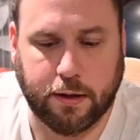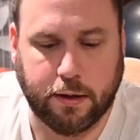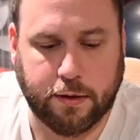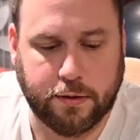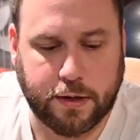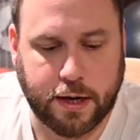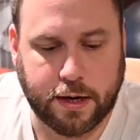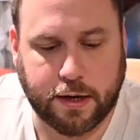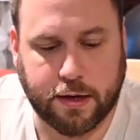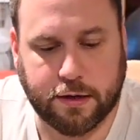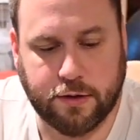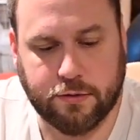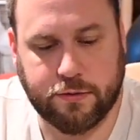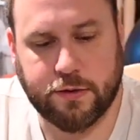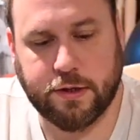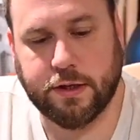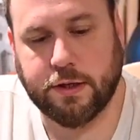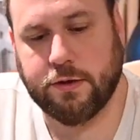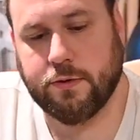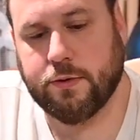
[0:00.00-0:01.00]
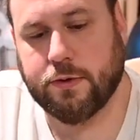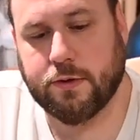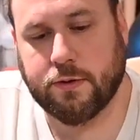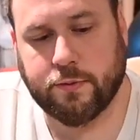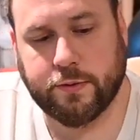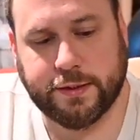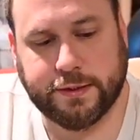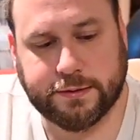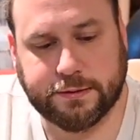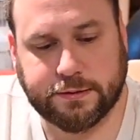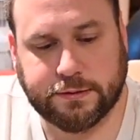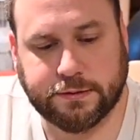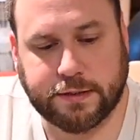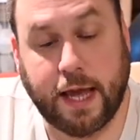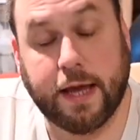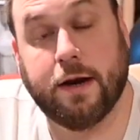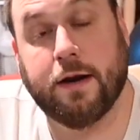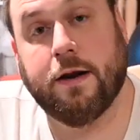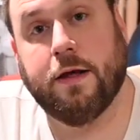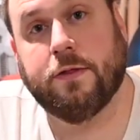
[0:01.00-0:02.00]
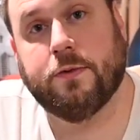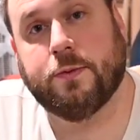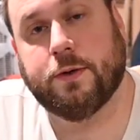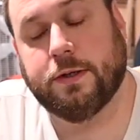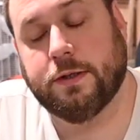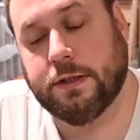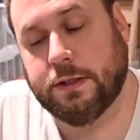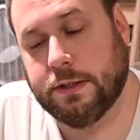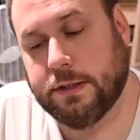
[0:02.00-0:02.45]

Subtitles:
that kind of thing, you can always add another one.